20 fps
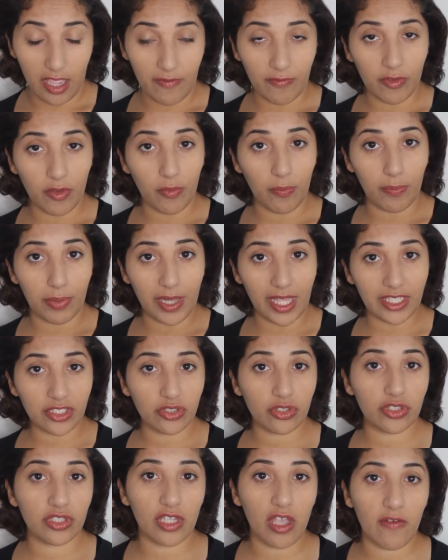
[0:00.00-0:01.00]
if you
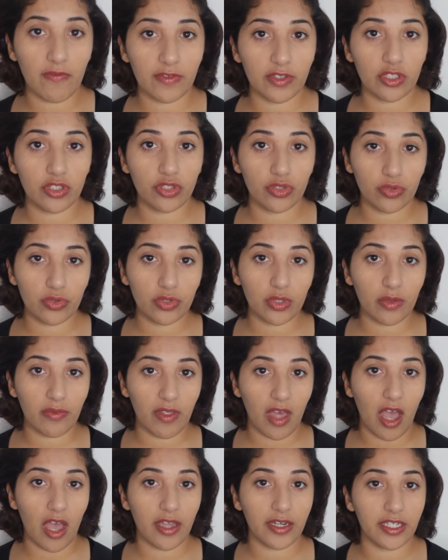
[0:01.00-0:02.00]
place yourself in the shoes of
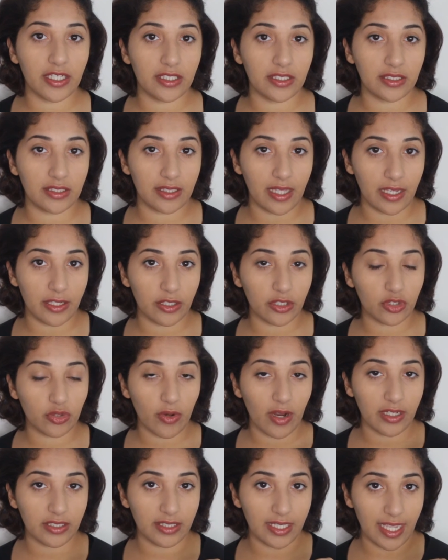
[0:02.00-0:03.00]
the audience that you're
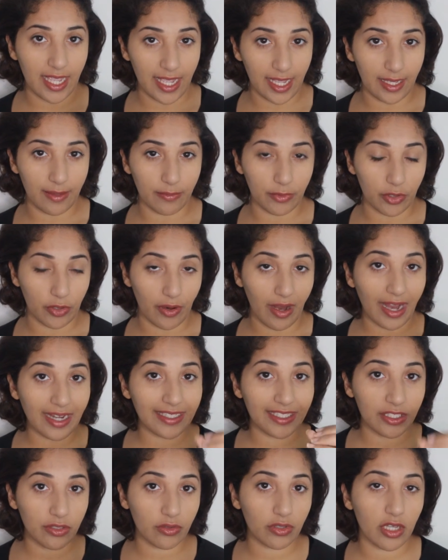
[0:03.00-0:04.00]
trying to aim, your
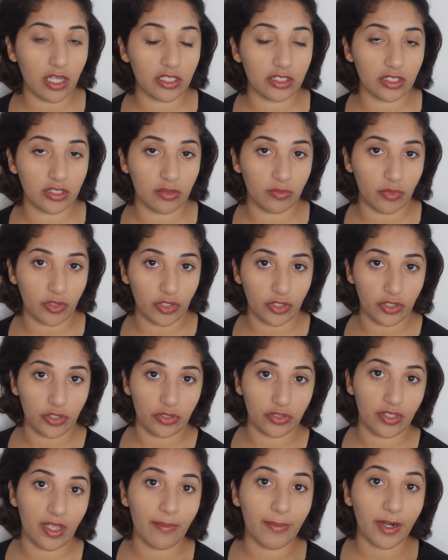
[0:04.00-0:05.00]
ideal customer,
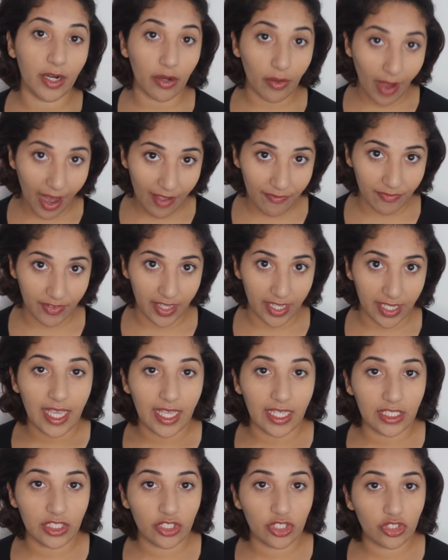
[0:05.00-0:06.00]
your demographic,
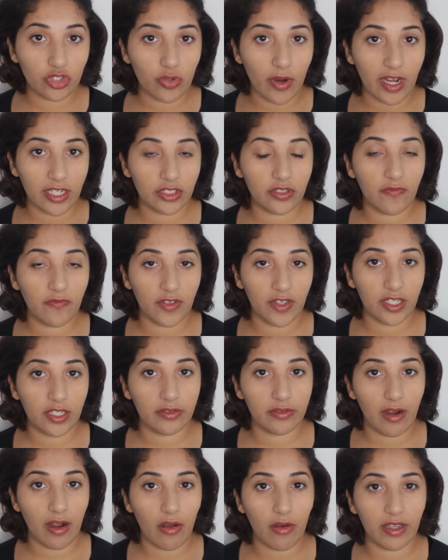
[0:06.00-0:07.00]
and you're trying to
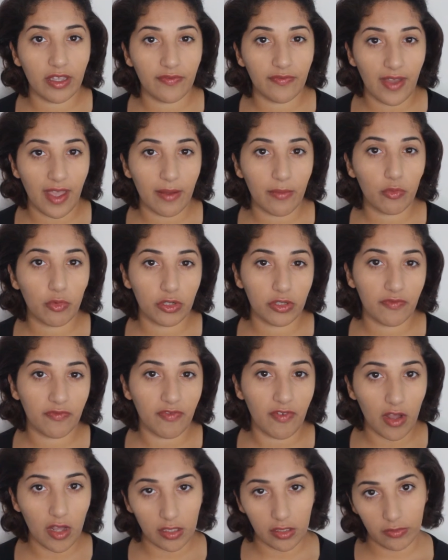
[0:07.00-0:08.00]
figure out if I'm worth
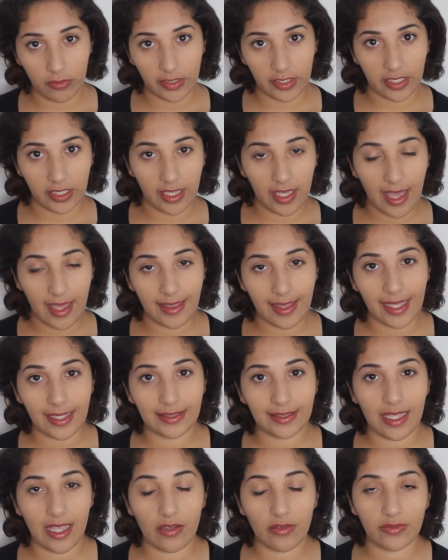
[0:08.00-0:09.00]
following.
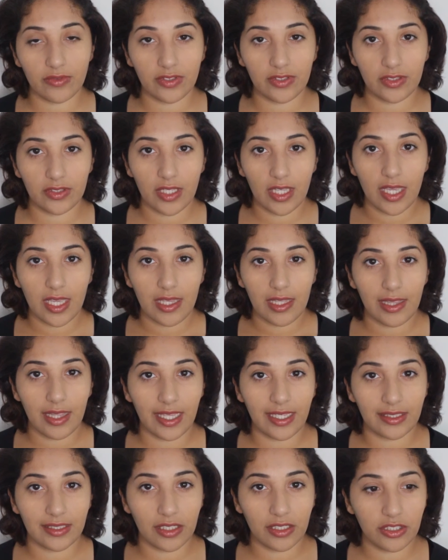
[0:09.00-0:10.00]
That sounds
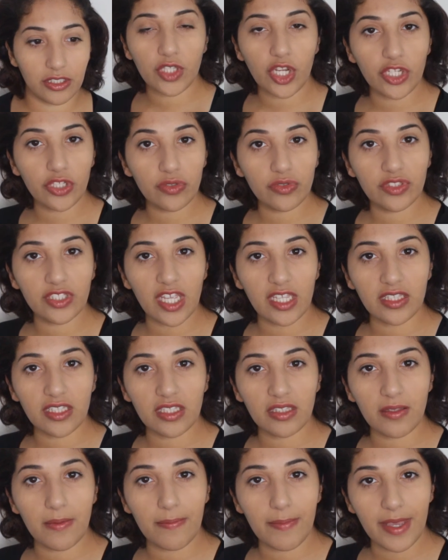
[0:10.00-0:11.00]
like are you
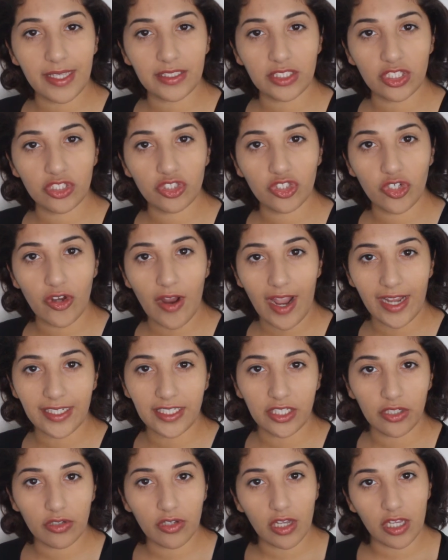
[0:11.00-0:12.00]
sending the message your
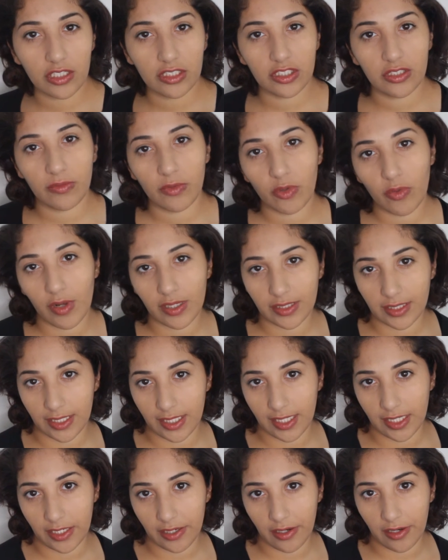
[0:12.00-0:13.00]
ideal customer wants
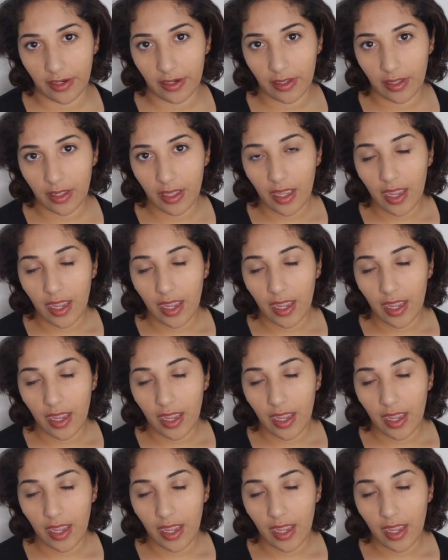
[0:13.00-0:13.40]
to hear?